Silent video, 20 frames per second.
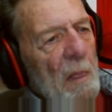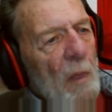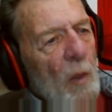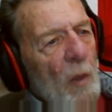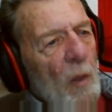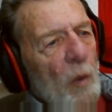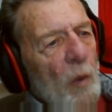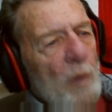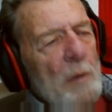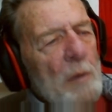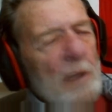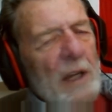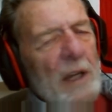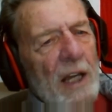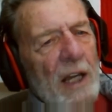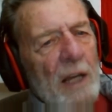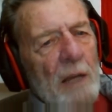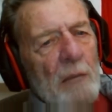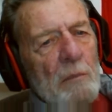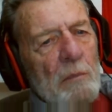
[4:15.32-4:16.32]
we
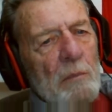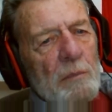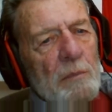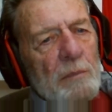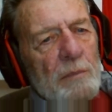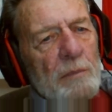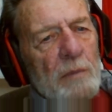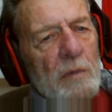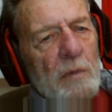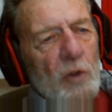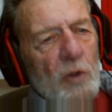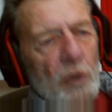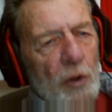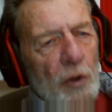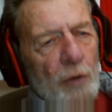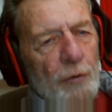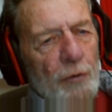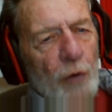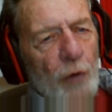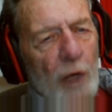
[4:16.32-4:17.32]
became
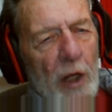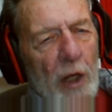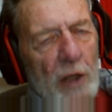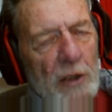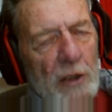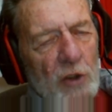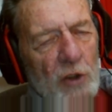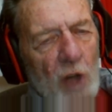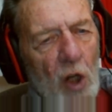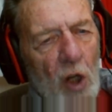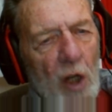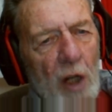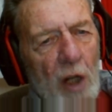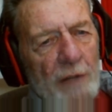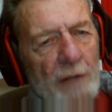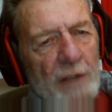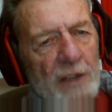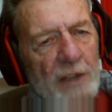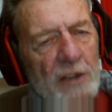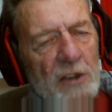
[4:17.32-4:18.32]
good friends, all
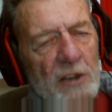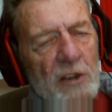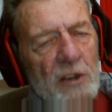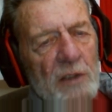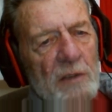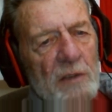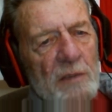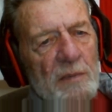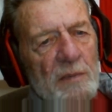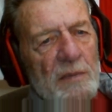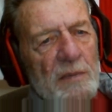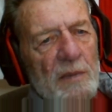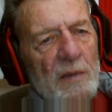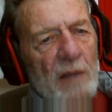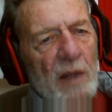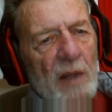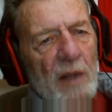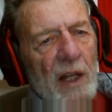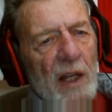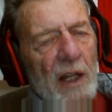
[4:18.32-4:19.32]
of us.
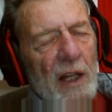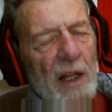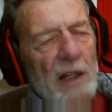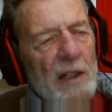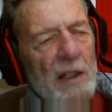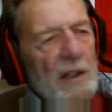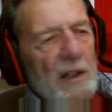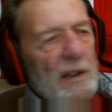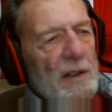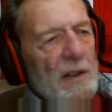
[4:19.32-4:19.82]
And